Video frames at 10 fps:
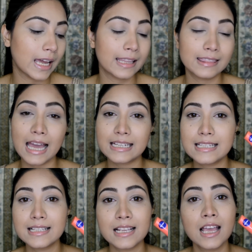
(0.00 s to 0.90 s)
and that
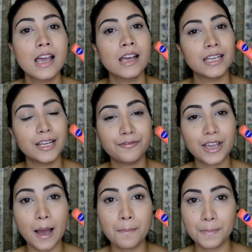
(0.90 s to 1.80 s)
is
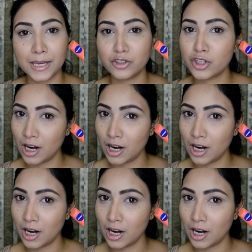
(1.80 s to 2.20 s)
Nivea Peach